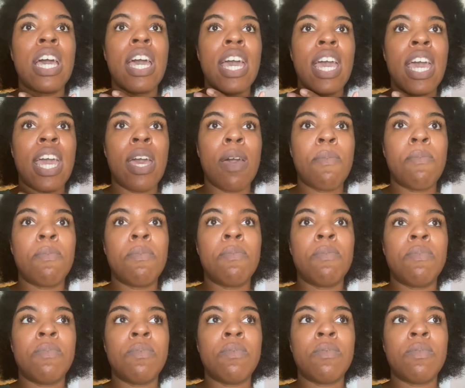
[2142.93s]
am
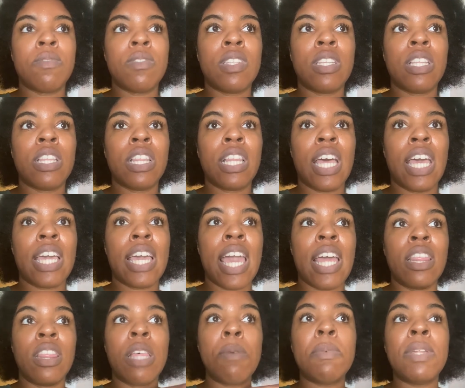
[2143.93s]
like,
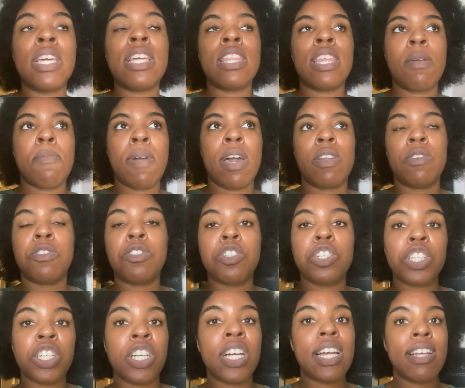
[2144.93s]
and limiting the amount of
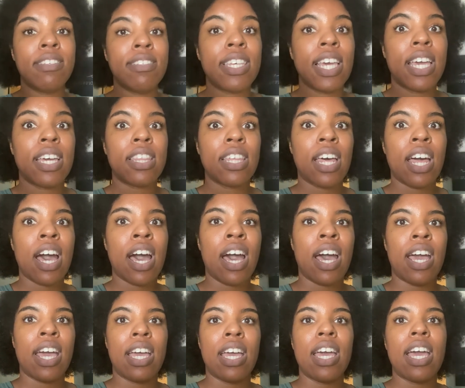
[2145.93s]
sugar intake that
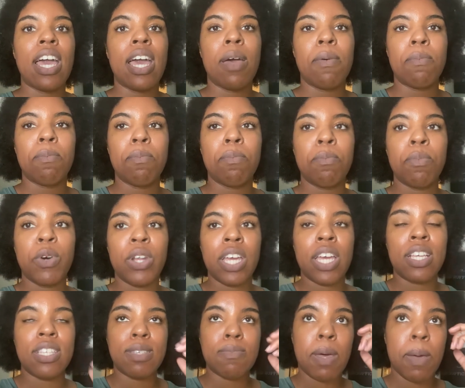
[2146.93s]
I am
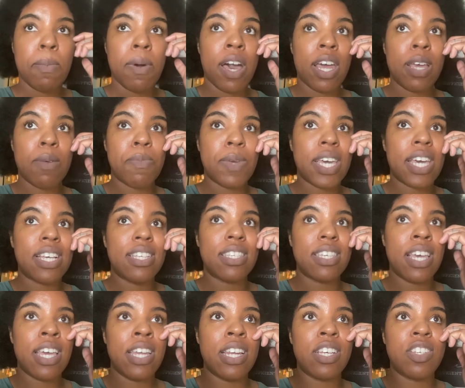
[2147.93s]
putting into my body, because
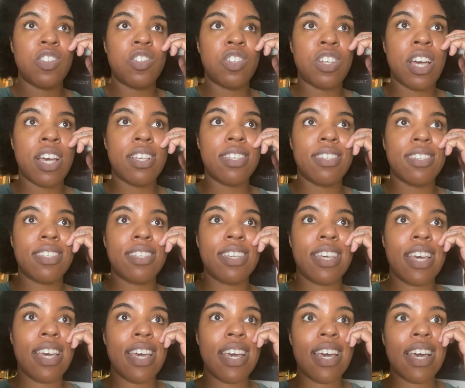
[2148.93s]
it is just
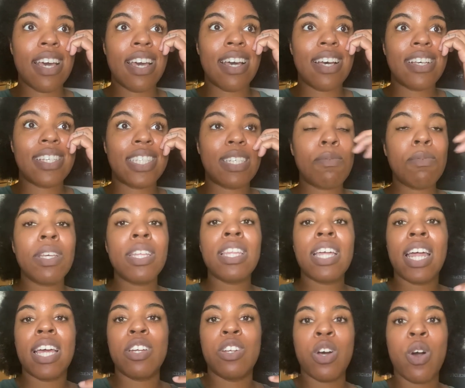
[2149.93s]
something
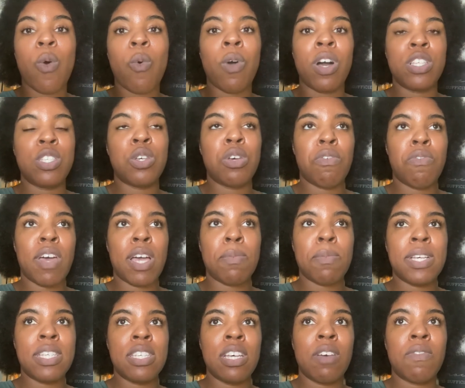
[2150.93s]
that I don't want to affect
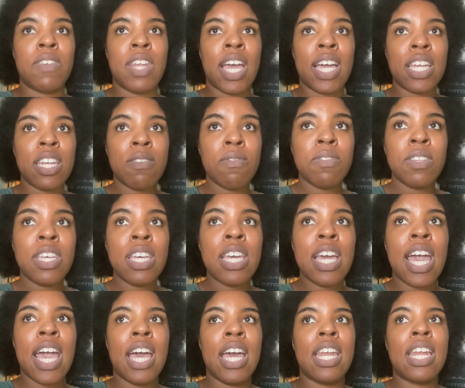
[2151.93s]
myself negatively.
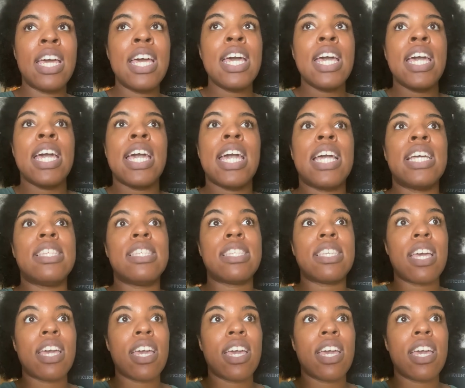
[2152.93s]
And it